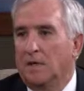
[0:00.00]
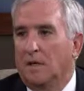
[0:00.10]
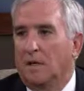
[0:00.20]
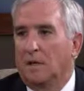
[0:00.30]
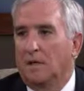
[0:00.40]

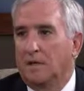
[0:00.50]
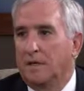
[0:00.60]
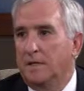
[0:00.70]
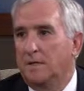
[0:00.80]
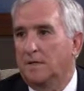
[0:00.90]

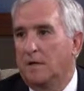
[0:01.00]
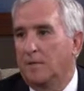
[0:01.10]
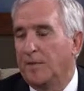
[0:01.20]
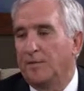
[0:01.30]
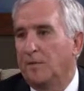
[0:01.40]
Lee's
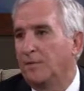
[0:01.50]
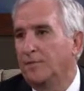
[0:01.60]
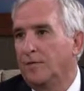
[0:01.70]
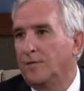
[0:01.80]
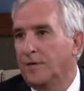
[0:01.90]
Army in
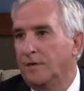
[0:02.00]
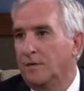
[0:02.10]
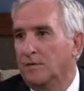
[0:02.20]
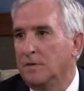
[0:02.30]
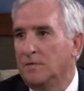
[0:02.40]
Northern
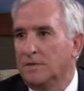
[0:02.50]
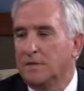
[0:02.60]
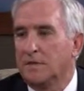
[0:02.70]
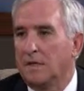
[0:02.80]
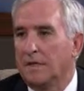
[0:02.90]
Virginia
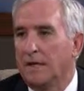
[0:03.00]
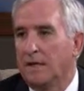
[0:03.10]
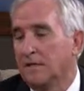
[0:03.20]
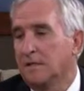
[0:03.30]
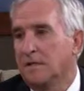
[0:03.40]
was
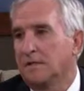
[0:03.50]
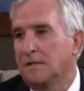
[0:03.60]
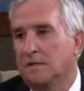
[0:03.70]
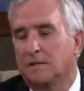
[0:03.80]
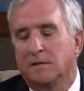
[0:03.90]
getting its
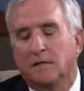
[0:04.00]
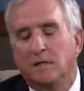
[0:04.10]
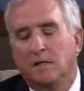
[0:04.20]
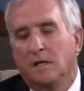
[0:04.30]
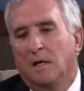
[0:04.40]
sustenance.
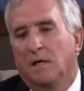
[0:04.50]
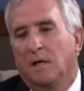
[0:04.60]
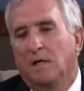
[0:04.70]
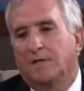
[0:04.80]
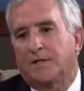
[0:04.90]

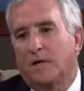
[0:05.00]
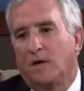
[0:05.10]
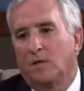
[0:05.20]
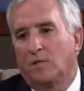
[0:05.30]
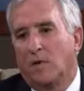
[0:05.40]

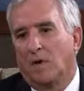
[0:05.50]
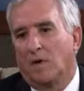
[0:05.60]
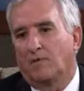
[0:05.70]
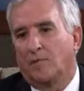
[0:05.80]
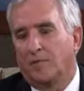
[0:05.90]

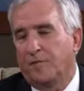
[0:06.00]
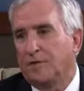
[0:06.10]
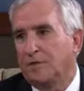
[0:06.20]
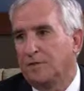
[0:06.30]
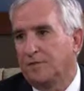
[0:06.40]
So Fort
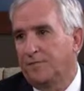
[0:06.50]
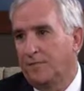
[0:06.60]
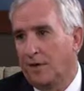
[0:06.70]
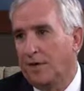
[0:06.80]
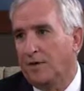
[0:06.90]
Fisher was
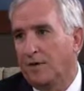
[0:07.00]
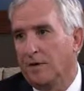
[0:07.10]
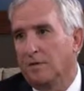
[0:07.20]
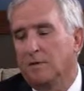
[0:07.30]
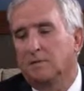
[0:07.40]
very
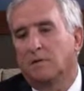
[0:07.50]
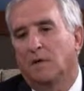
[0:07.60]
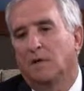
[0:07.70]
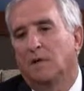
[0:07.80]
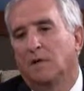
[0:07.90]
critical
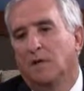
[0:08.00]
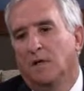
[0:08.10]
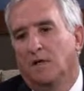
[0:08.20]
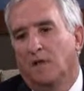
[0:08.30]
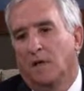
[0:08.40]

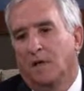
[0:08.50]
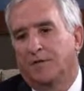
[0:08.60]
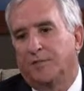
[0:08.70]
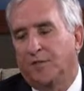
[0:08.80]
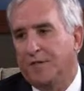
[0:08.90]

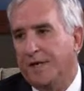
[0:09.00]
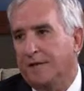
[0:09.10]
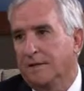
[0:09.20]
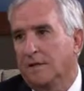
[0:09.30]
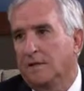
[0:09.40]
to
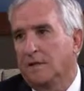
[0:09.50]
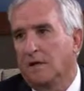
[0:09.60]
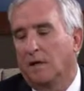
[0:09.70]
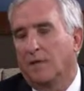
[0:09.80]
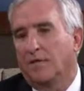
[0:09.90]
protecting
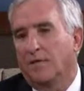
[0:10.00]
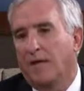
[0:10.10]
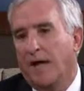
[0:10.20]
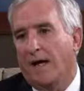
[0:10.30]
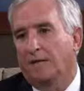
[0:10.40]

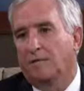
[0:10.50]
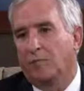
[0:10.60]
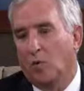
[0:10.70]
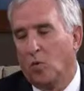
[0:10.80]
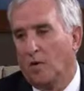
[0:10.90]
that
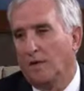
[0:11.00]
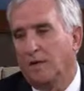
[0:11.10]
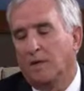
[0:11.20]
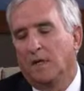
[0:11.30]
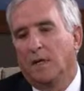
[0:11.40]
port.
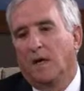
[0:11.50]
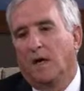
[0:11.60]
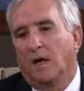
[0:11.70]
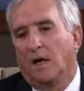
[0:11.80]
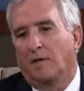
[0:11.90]

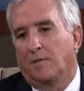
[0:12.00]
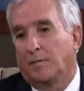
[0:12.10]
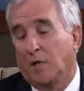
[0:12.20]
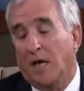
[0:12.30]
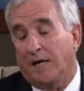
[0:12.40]
There were
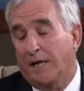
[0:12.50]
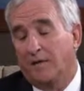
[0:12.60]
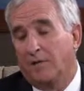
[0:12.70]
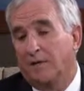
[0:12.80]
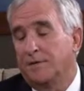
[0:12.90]

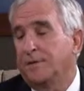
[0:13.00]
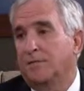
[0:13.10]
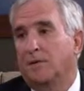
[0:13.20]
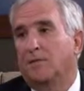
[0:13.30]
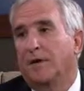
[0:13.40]
blockade runners
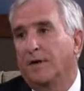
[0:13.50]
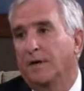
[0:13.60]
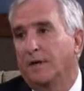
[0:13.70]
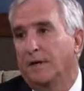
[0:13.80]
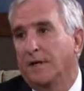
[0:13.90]
that were
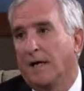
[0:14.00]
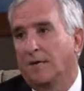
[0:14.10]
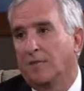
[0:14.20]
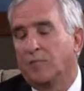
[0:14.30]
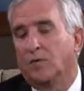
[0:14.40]
running in and
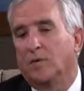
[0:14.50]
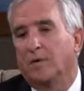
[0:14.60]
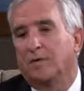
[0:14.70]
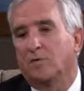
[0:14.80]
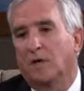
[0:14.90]
out of the
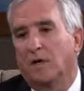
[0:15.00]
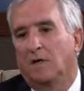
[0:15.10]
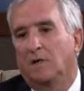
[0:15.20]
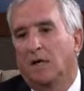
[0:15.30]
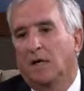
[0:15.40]
port as well.